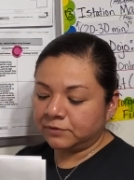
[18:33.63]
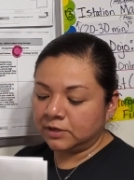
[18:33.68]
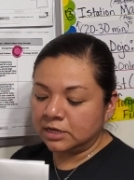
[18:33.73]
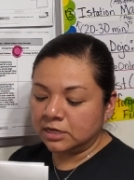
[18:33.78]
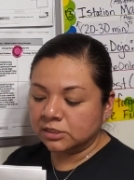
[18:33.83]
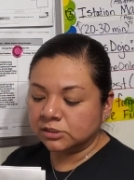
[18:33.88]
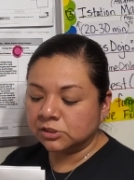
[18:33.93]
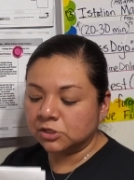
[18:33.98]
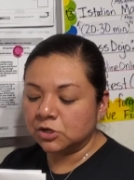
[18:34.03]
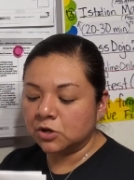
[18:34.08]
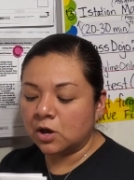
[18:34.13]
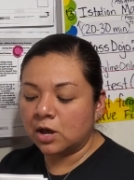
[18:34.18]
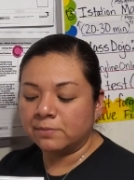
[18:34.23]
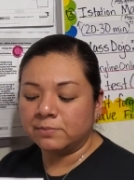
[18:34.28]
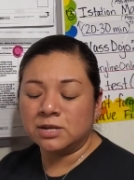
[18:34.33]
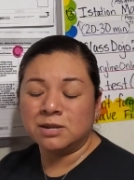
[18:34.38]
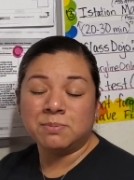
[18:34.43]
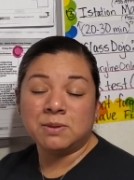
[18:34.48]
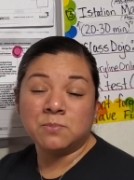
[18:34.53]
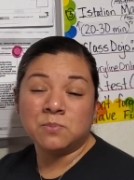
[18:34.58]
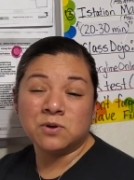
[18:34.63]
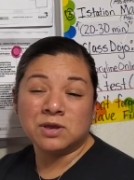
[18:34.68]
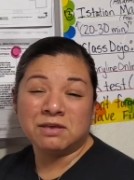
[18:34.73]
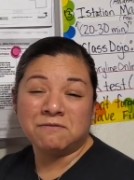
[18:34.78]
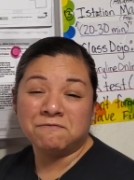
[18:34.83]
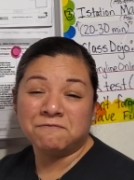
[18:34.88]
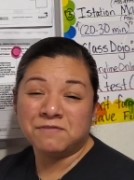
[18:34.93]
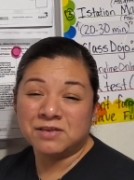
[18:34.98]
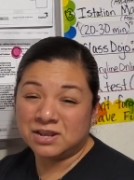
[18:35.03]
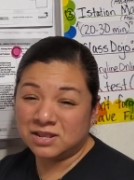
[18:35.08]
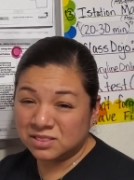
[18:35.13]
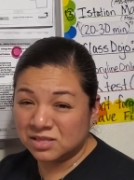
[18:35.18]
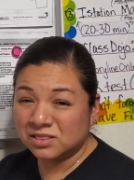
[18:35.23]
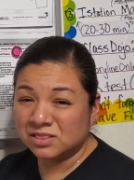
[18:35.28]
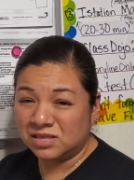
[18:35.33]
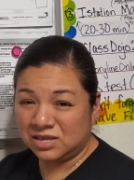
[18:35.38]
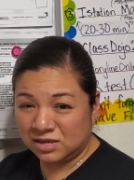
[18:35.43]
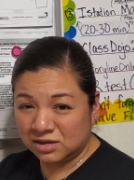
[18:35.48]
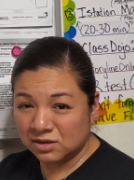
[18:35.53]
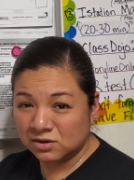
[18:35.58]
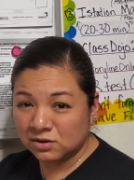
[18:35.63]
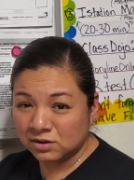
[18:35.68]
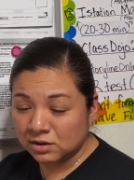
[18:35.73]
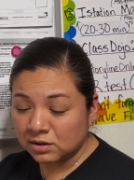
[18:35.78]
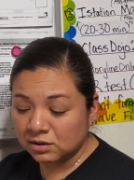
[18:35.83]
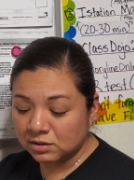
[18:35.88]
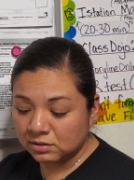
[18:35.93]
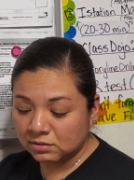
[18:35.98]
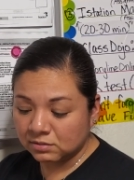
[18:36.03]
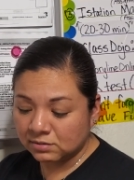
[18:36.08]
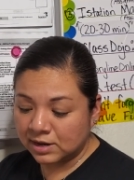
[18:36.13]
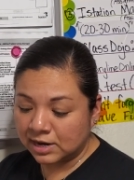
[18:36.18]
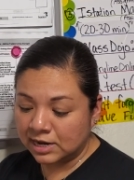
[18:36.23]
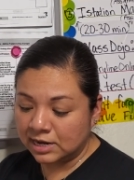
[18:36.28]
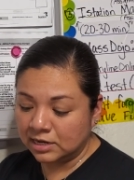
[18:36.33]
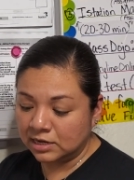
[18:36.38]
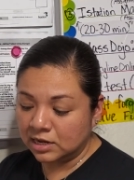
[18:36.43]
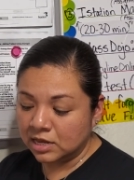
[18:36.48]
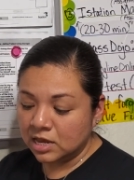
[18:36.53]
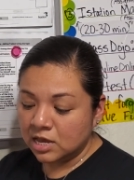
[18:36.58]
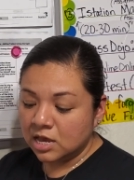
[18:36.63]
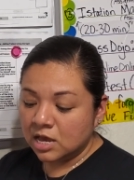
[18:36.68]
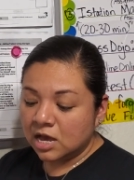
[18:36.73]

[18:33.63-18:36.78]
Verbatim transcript: he needs to know how many people can fit in the theater right